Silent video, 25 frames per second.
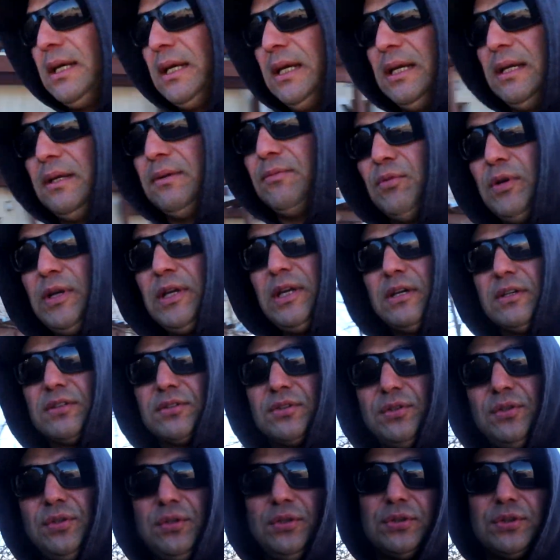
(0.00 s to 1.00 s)
And we
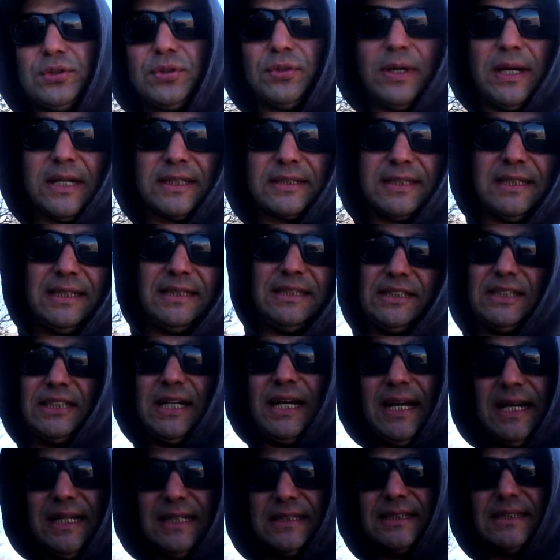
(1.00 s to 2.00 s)
used to actually
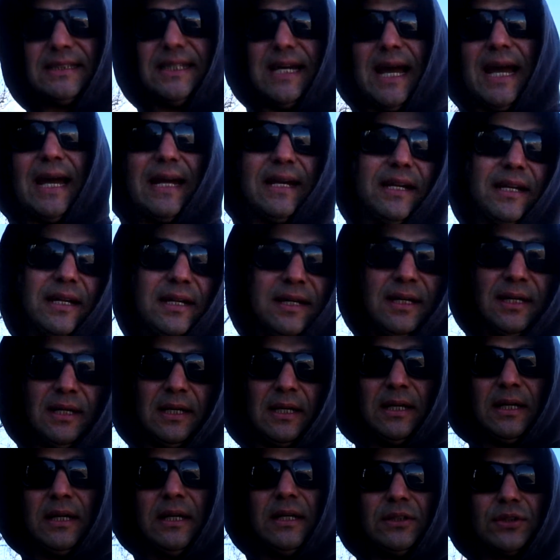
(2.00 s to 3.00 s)
chase that
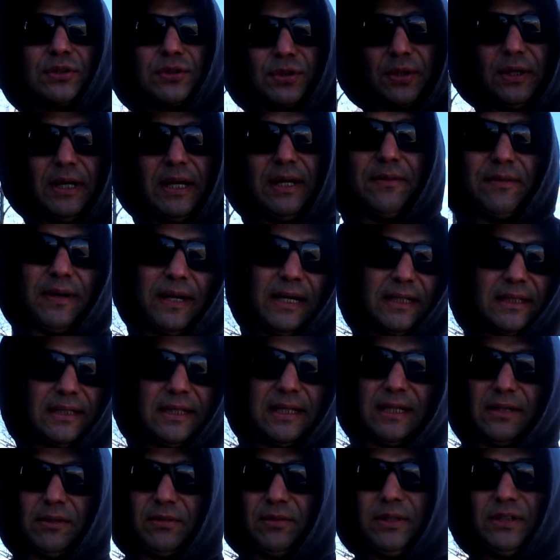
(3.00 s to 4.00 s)
train right
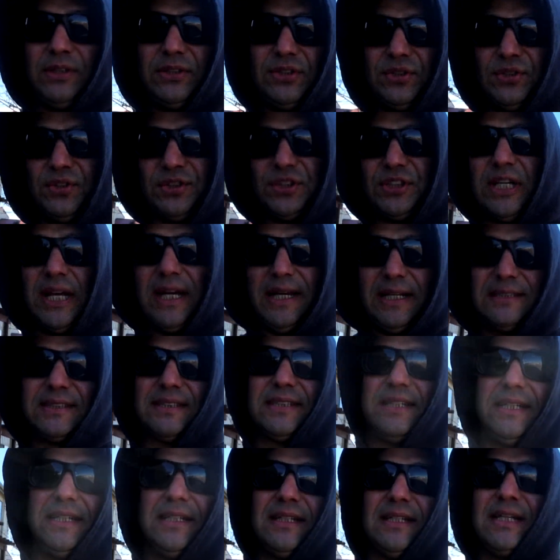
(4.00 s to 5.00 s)
there. We used to
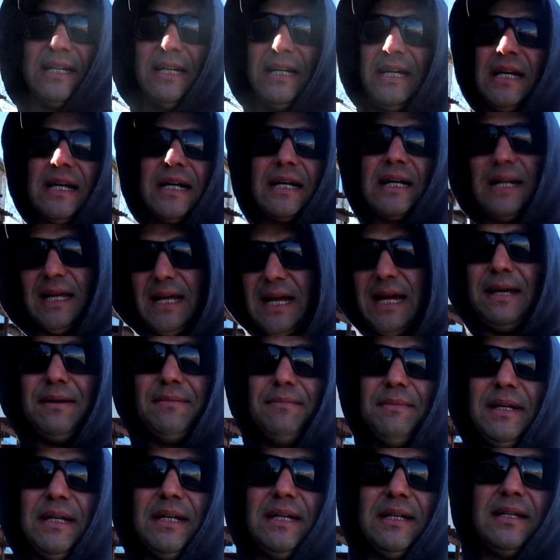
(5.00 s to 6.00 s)
chase it,
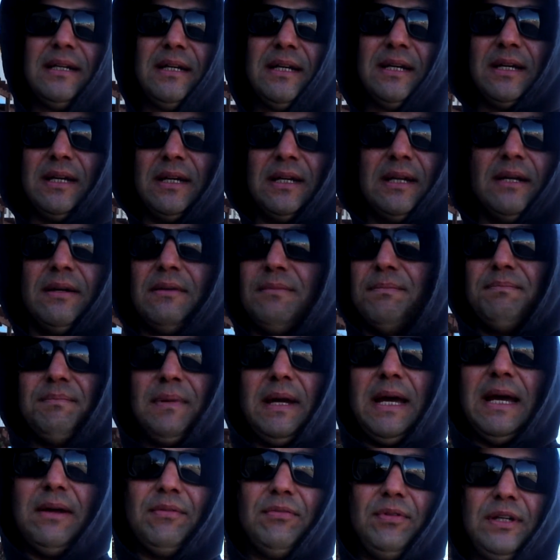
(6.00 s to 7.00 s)
climb it.
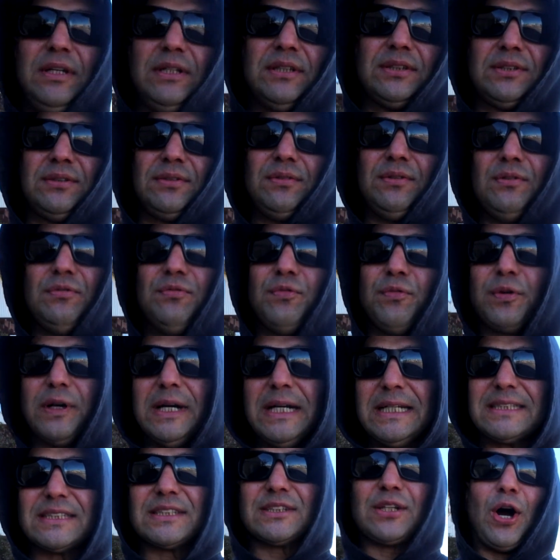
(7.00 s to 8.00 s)
Man, we used to
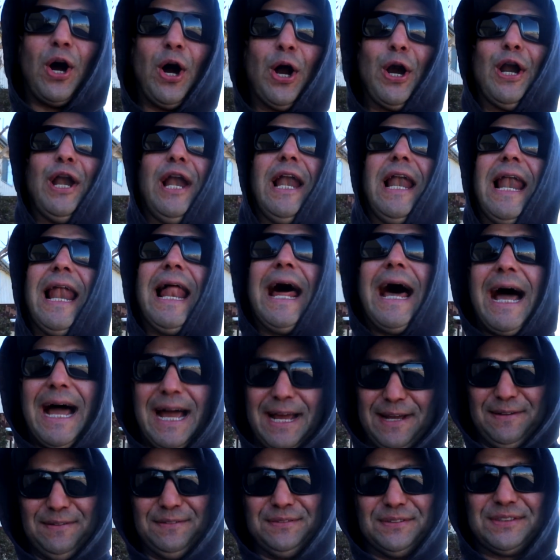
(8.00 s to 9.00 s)
risk our
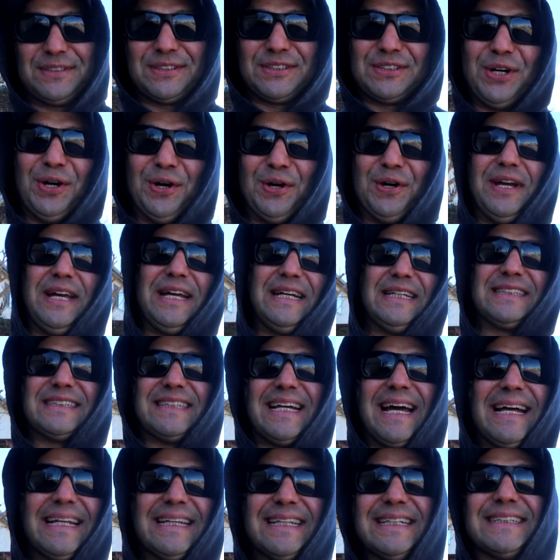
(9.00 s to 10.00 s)
lives. So is
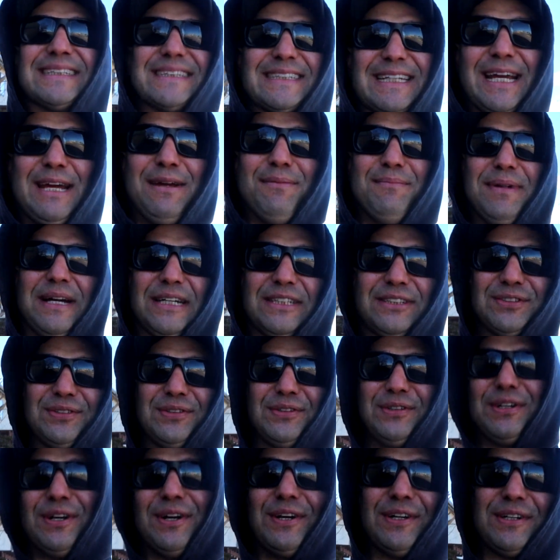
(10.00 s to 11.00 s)
that the same as
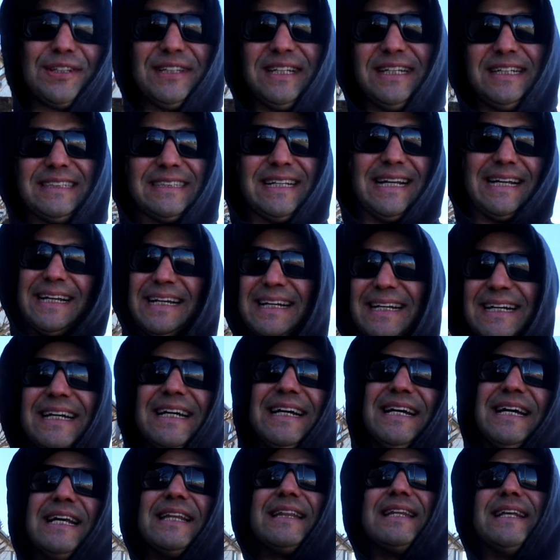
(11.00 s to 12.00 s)
doing hard things? Like,
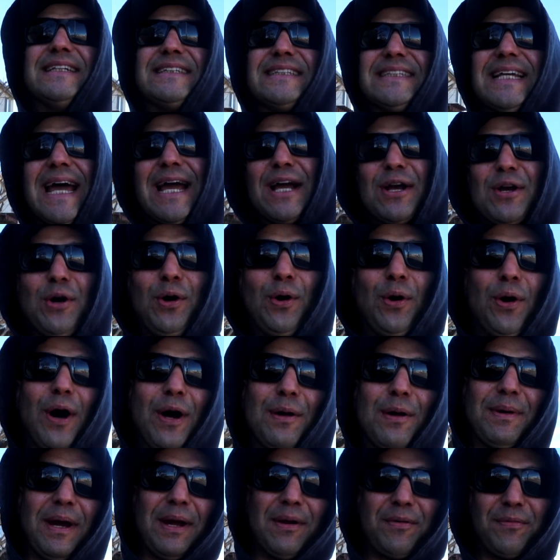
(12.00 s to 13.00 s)
does that go
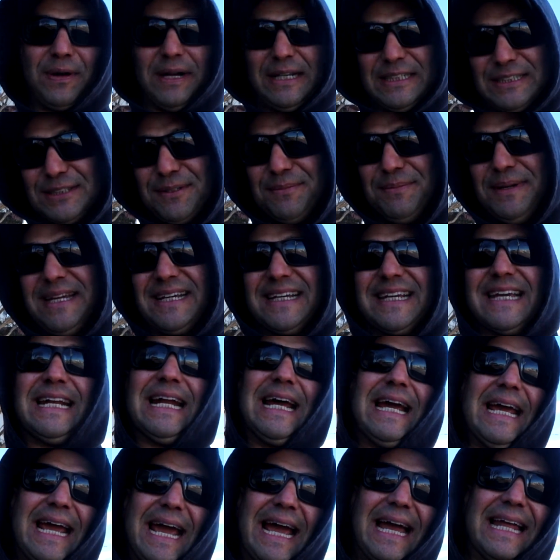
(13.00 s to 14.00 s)
my resume?
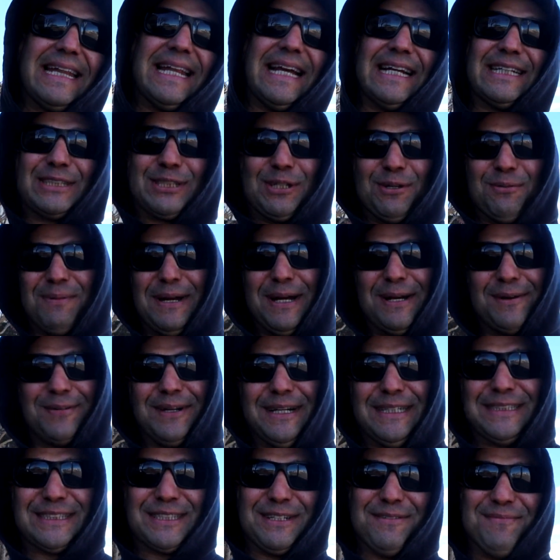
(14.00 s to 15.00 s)
Can I add that to my
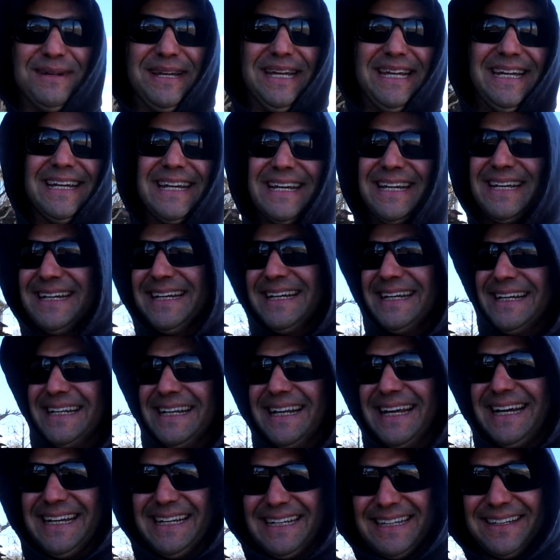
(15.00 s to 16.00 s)
resume?
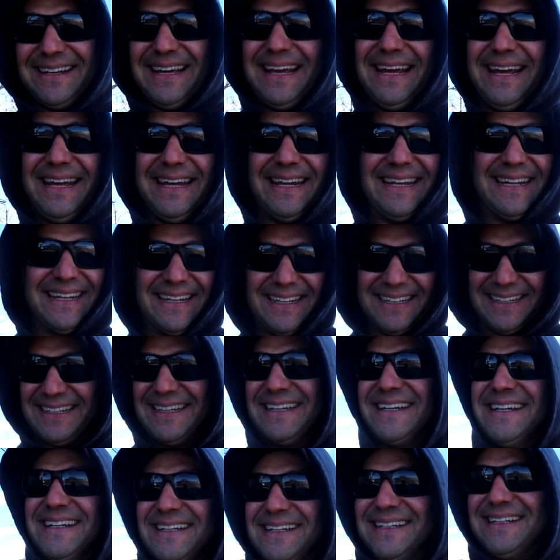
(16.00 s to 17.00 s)
Like, hey,
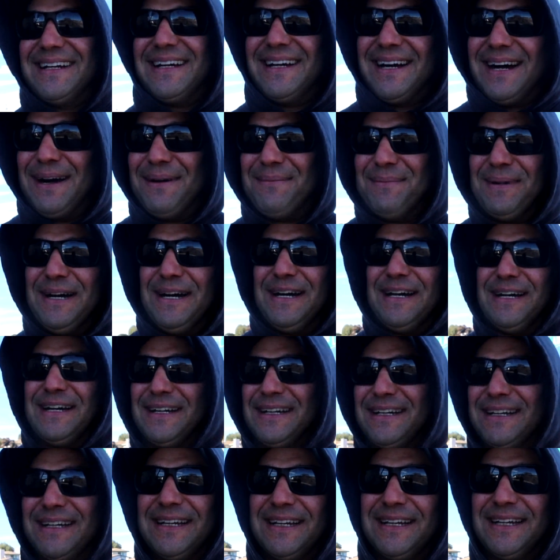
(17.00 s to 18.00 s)
I'm
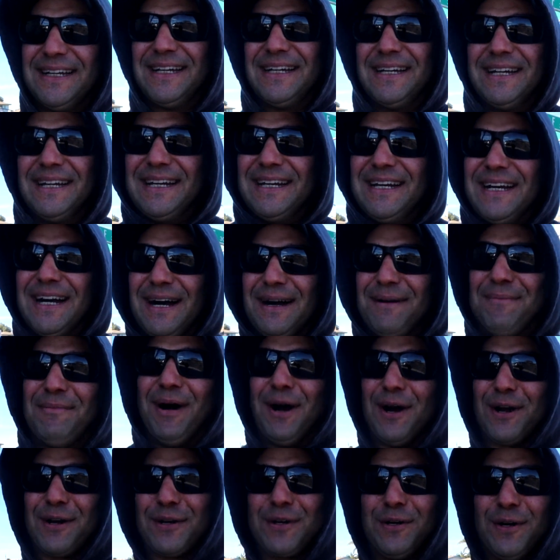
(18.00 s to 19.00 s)

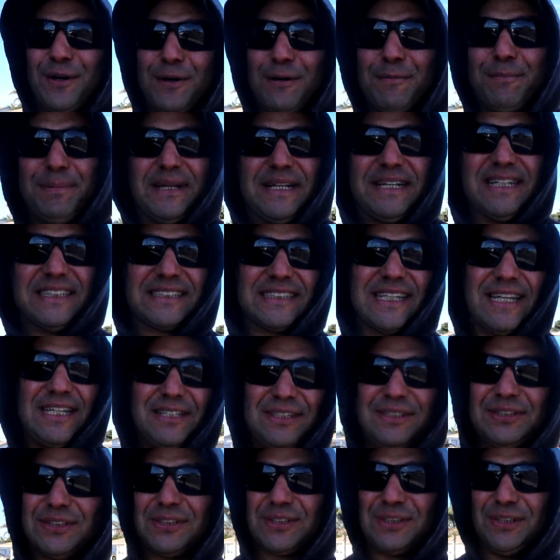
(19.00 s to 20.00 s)
hardcore because I
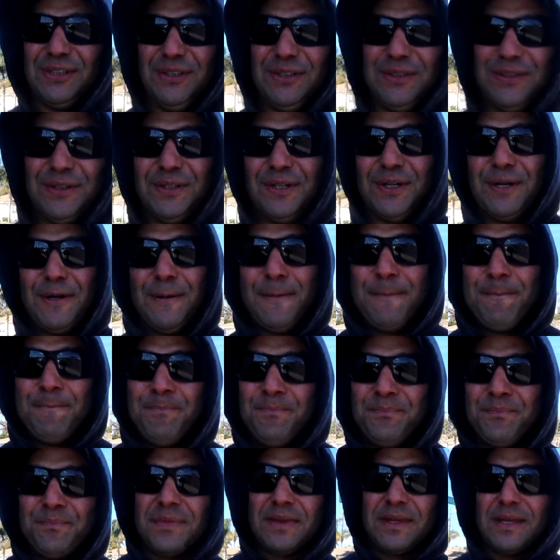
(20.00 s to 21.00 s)
used to
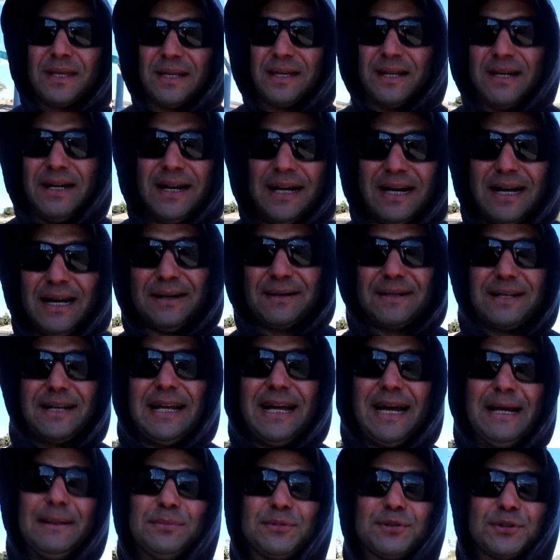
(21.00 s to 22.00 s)

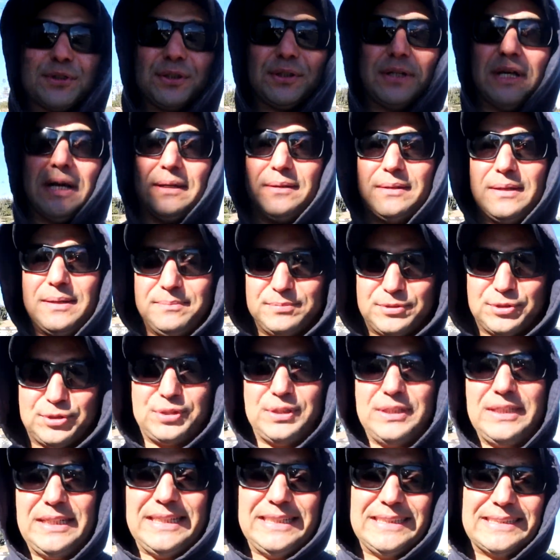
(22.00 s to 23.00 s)
climb
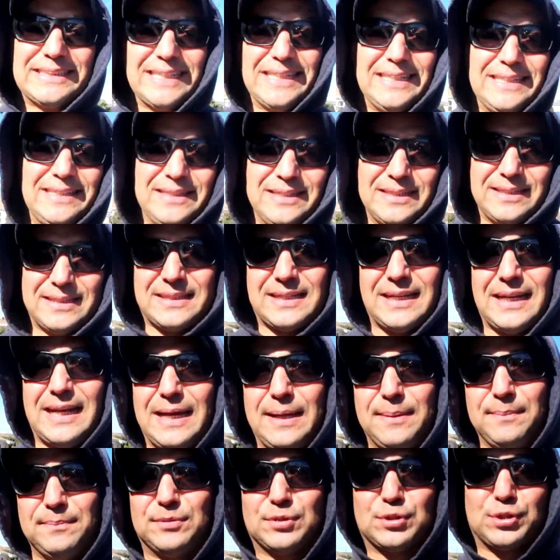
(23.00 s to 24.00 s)
trees and
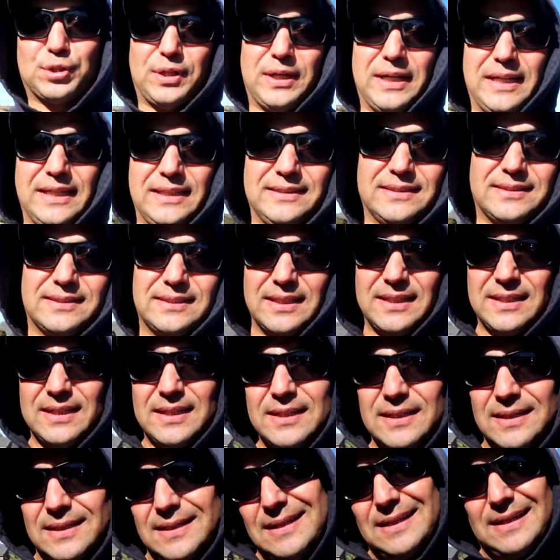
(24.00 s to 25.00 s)
climb trains.
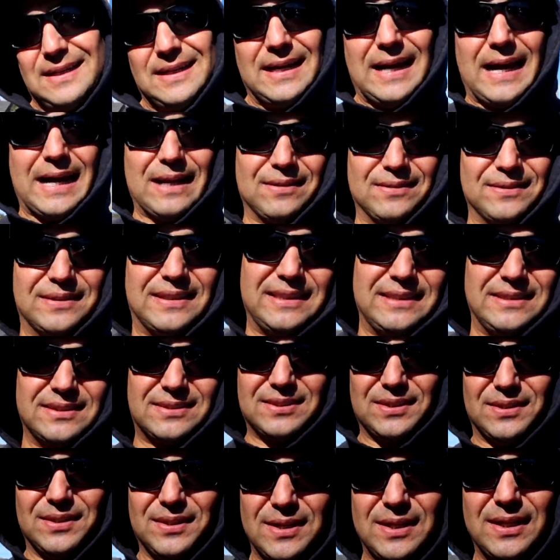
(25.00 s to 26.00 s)
I don't think
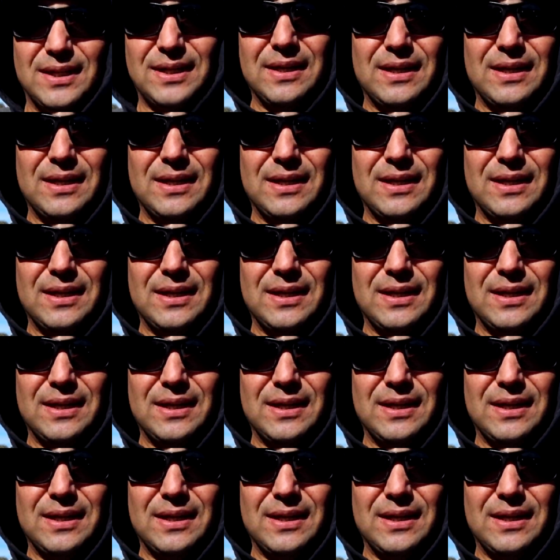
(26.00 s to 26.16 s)
so.